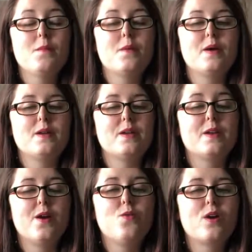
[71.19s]
But you
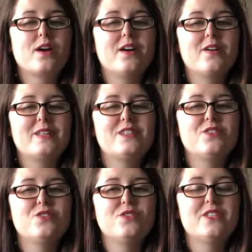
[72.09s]
know, we're going
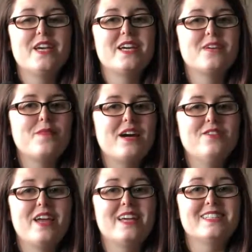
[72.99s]
to take them
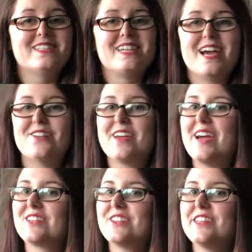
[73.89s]
out and see how they
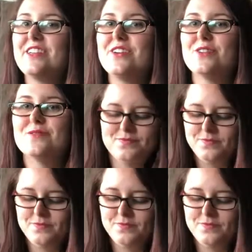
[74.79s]
actually do.